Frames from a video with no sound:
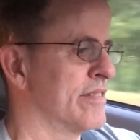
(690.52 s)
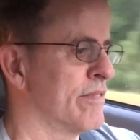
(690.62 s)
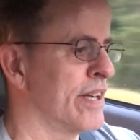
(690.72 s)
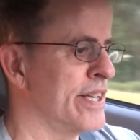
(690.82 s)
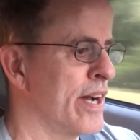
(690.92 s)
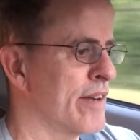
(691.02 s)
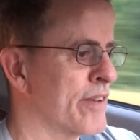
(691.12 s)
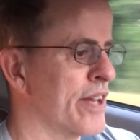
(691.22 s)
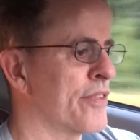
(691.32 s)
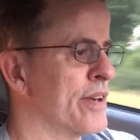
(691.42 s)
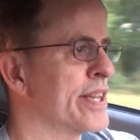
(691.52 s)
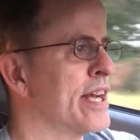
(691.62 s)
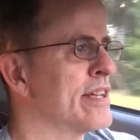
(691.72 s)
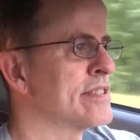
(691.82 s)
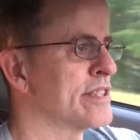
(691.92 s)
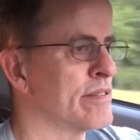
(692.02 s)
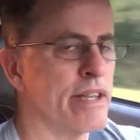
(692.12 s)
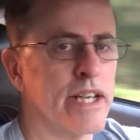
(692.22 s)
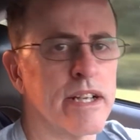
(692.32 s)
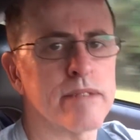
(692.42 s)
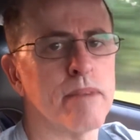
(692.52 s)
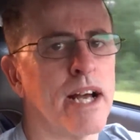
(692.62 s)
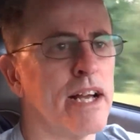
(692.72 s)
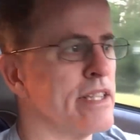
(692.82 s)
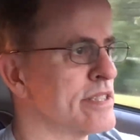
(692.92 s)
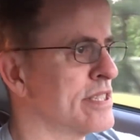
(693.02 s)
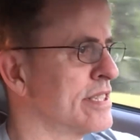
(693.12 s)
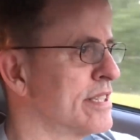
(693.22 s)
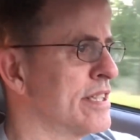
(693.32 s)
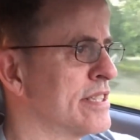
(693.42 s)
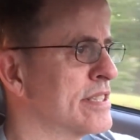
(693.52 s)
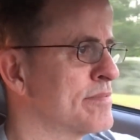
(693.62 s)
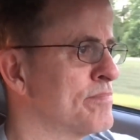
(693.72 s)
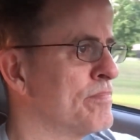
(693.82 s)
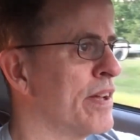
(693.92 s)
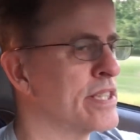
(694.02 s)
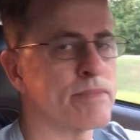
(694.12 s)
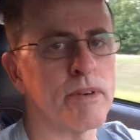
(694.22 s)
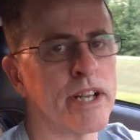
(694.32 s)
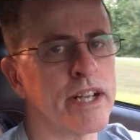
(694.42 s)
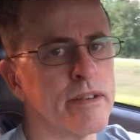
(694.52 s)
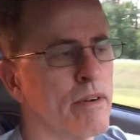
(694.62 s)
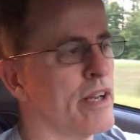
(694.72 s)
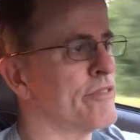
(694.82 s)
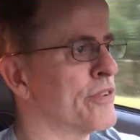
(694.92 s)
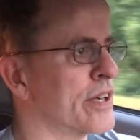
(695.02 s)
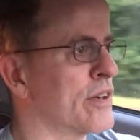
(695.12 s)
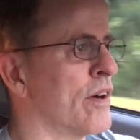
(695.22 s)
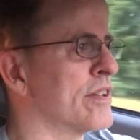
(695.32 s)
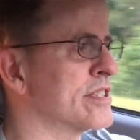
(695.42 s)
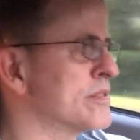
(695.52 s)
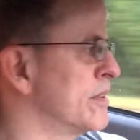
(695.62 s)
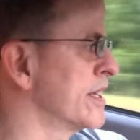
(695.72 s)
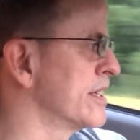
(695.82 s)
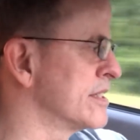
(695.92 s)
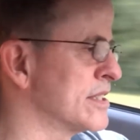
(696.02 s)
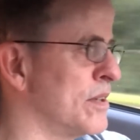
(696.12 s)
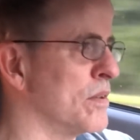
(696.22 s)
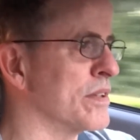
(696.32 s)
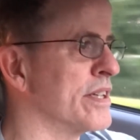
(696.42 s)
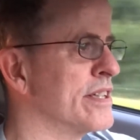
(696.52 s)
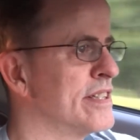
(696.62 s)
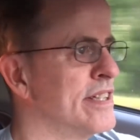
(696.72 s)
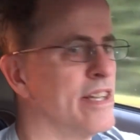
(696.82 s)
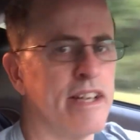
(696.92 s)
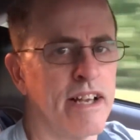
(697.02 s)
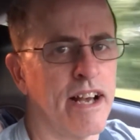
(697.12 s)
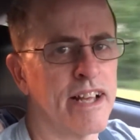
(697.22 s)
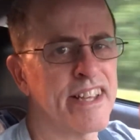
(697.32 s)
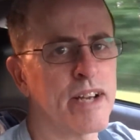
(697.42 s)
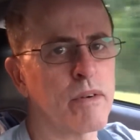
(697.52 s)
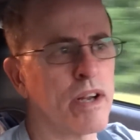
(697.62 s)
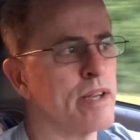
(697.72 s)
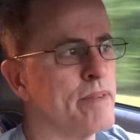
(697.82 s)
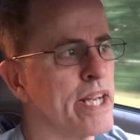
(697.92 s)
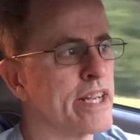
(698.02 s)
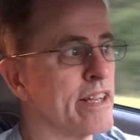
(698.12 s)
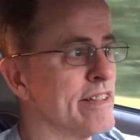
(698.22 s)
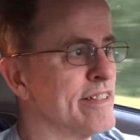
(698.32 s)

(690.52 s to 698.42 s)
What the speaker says: Right now I've got 3,300 miles. That's a pretty good run for a car that's 20 years old. I think we're gonna make it.